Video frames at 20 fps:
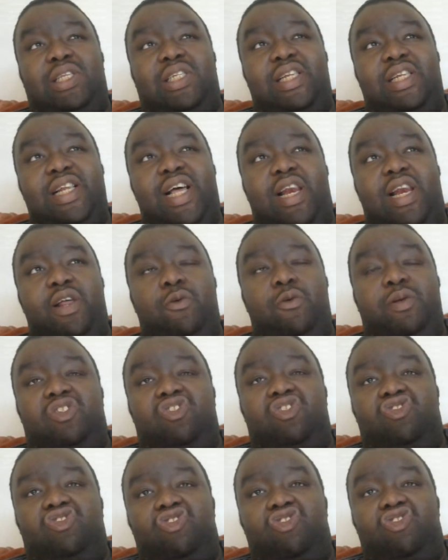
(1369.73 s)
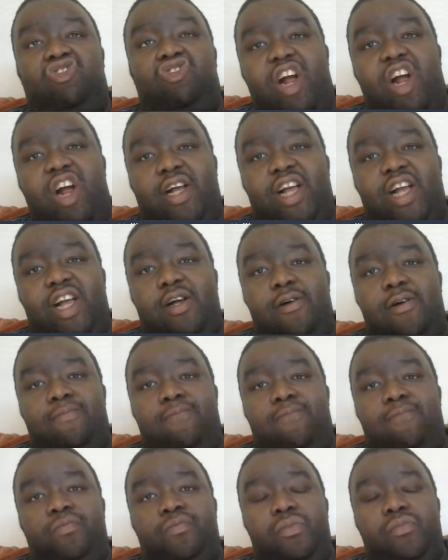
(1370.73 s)
So I think the
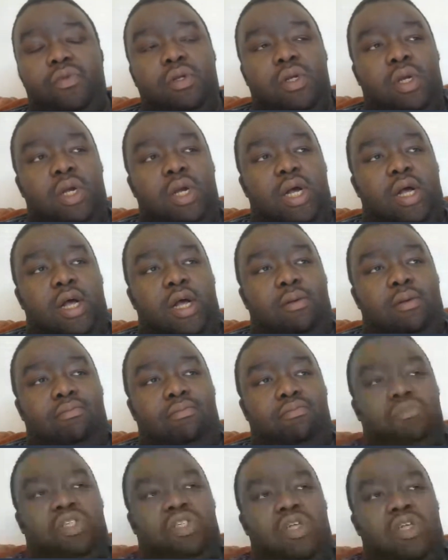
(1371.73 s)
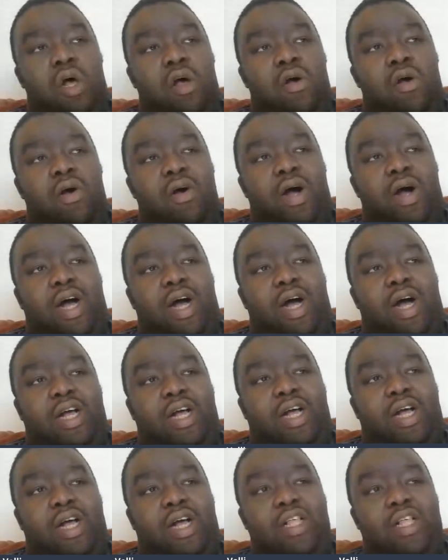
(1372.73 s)
idea with Martinelli is to turn him into a striker,